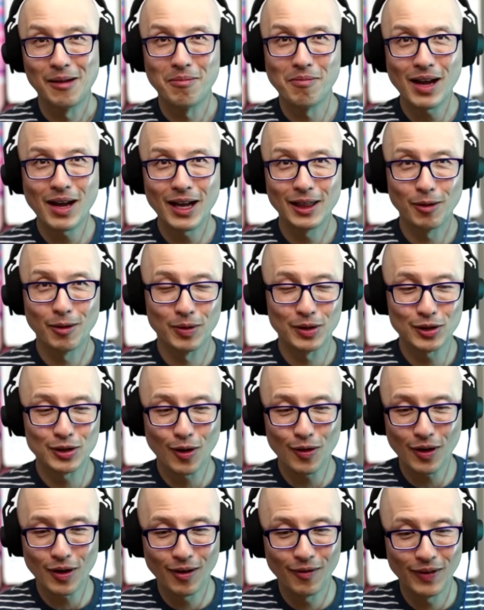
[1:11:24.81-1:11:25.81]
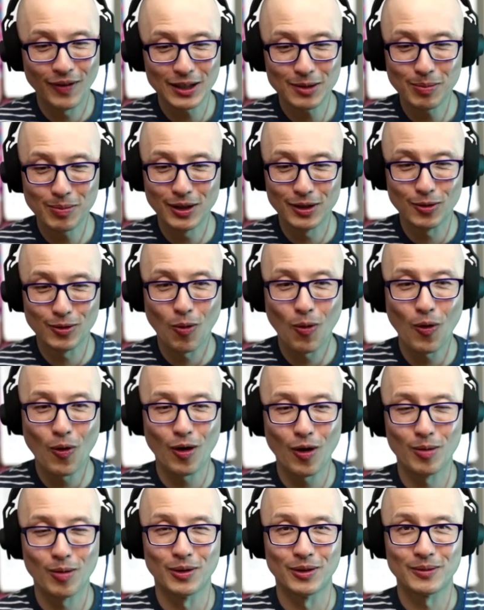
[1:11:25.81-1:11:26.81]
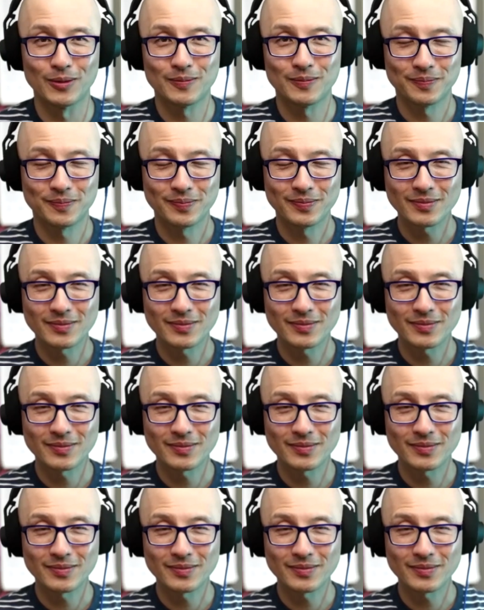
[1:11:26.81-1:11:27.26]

Man, the return on investment is horrible.